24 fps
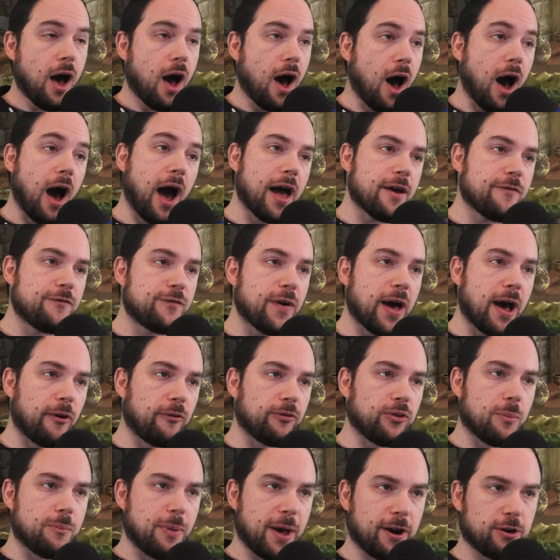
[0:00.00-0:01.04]
I
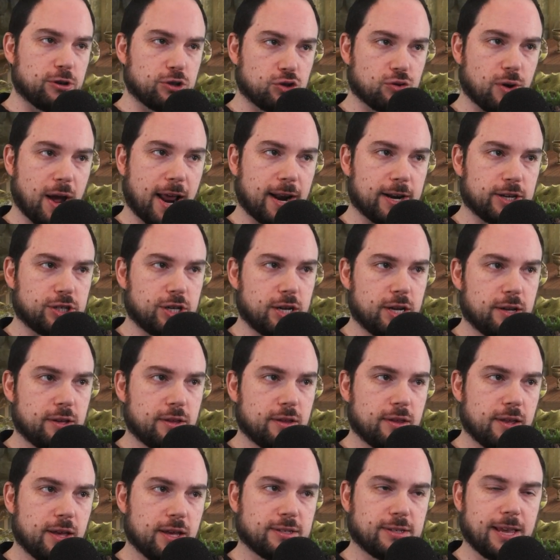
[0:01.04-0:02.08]
found the better strategy
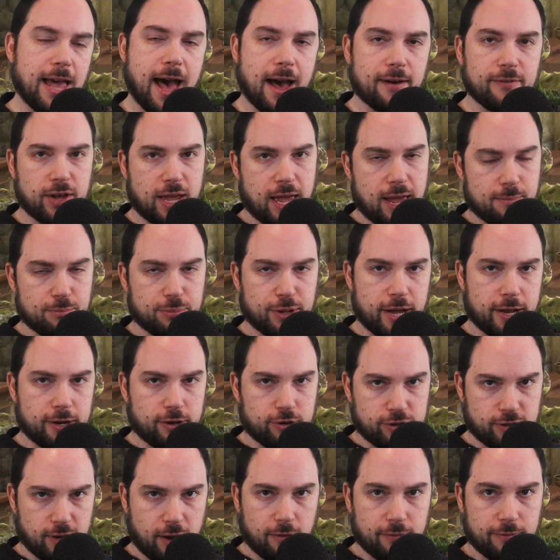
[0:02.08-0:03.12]
is to have a game plan
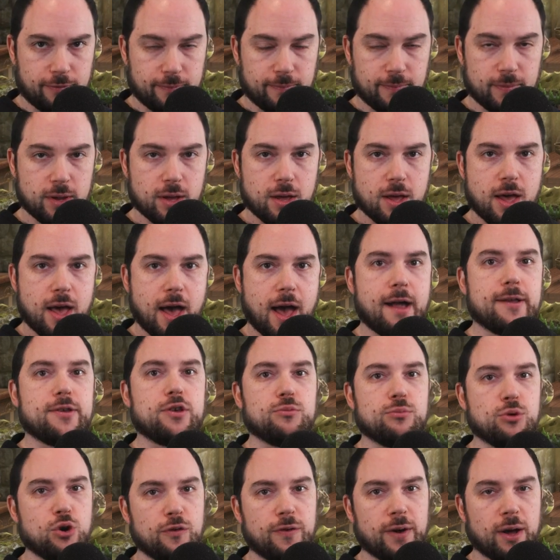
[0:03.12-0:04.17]
yourself. And
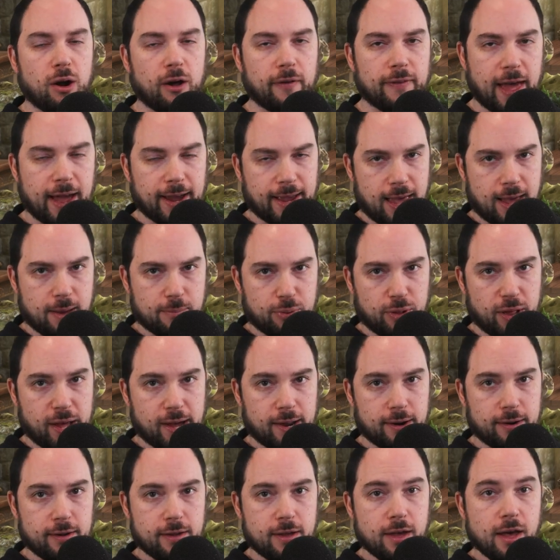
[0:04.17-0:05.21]
you move in on that game
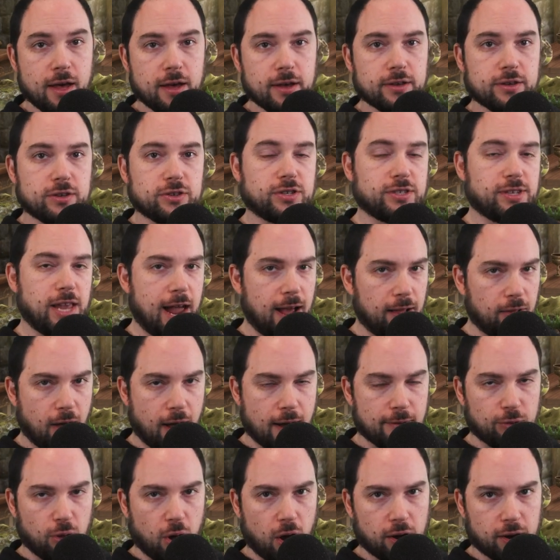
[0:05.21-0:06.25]
plan, you stay
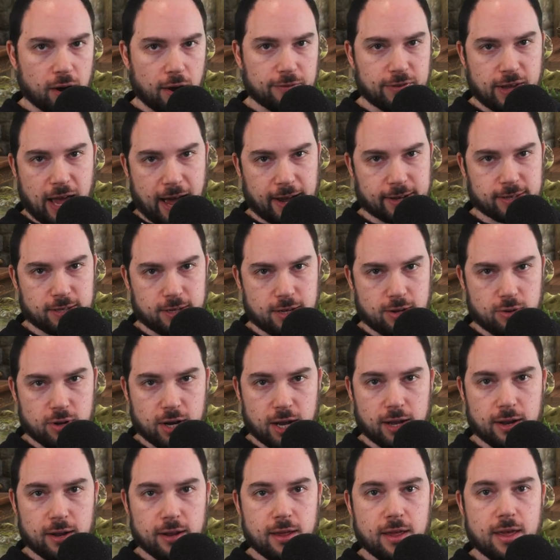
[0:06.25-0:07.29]
alive long enough to execute
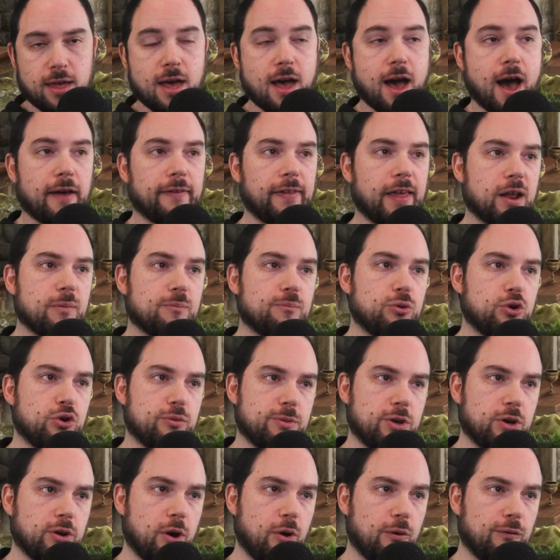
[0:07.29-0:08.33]
it, and then boom,
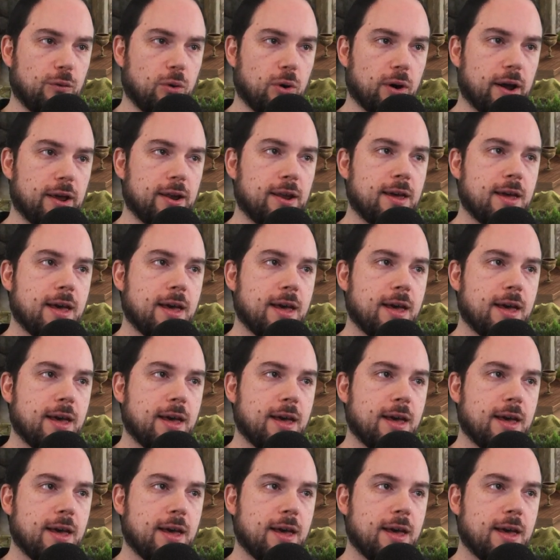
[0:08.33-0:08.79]
you go for it.